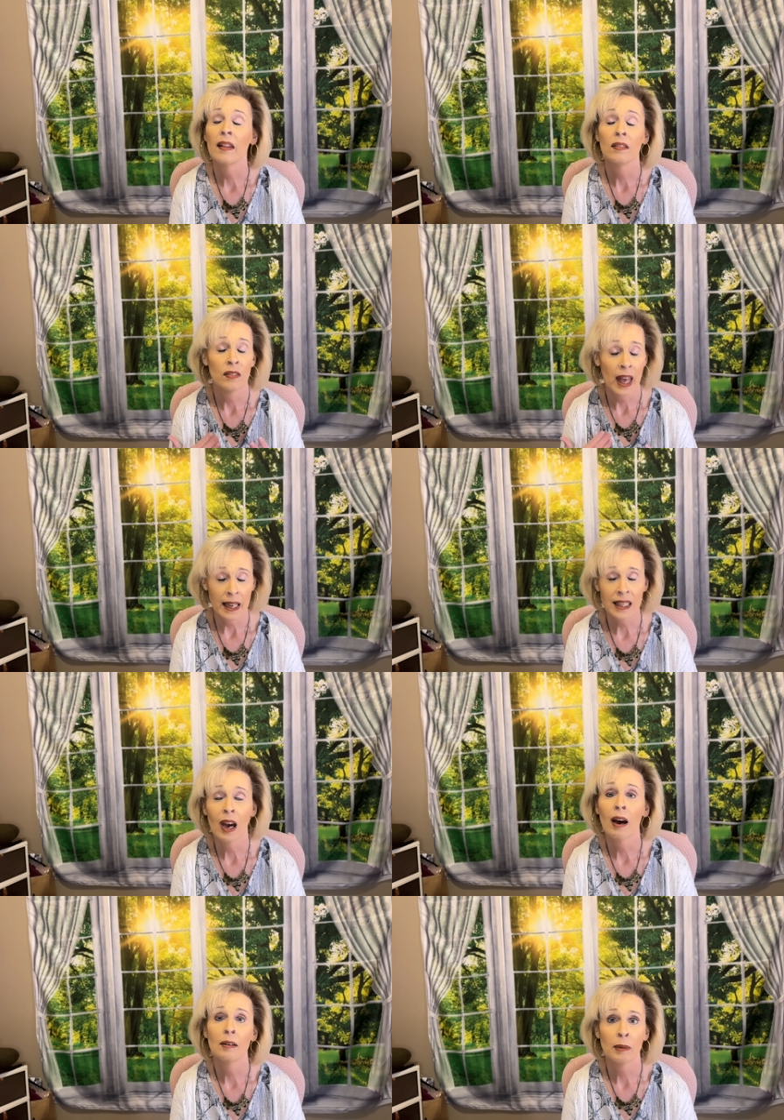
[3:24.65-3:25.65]
that's
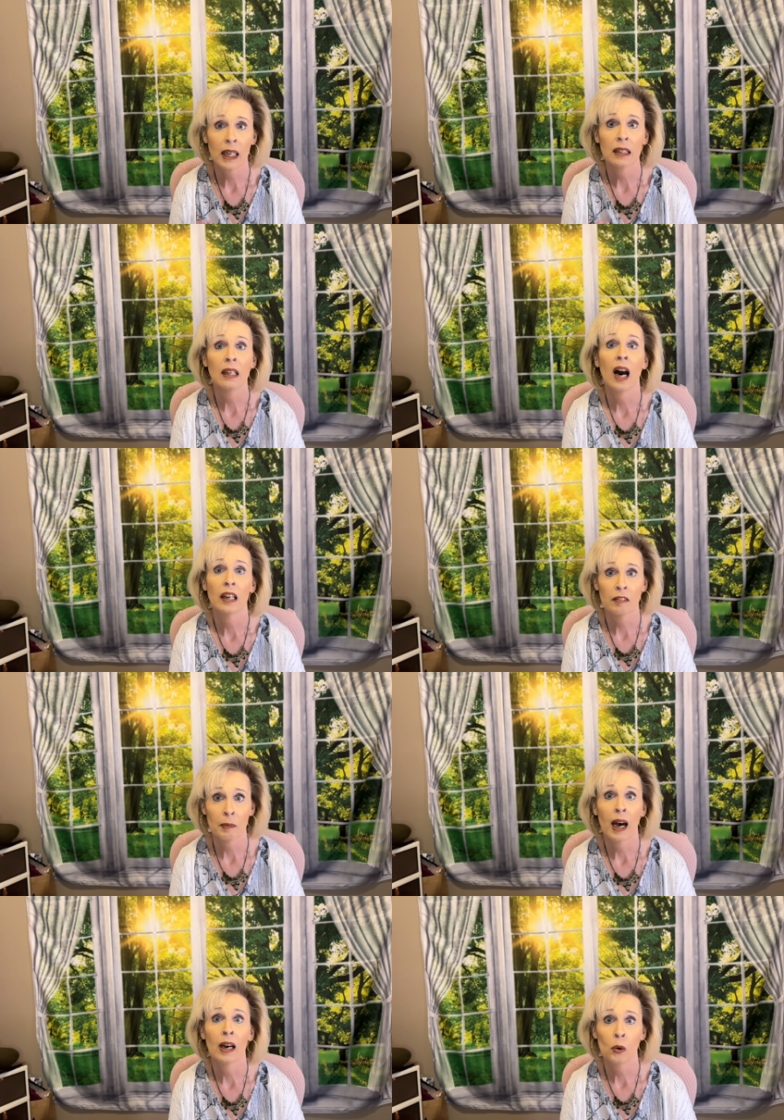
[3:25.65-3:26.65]
how I make a lot of
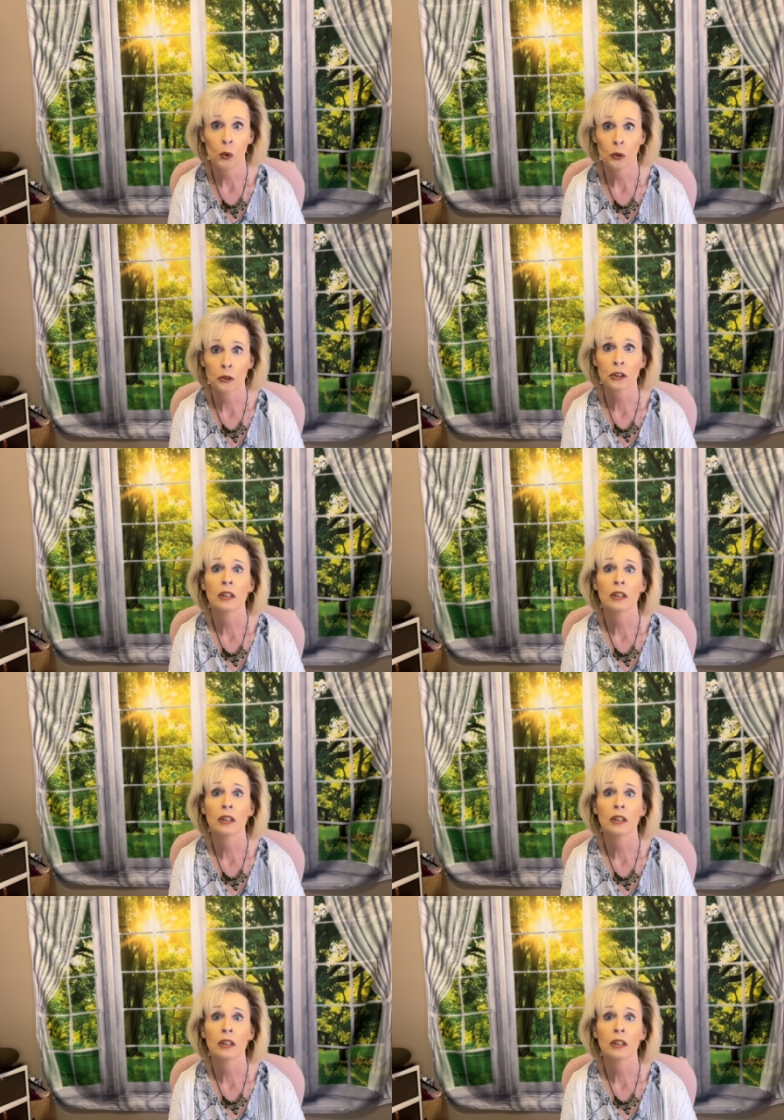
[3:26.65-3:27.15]
my orders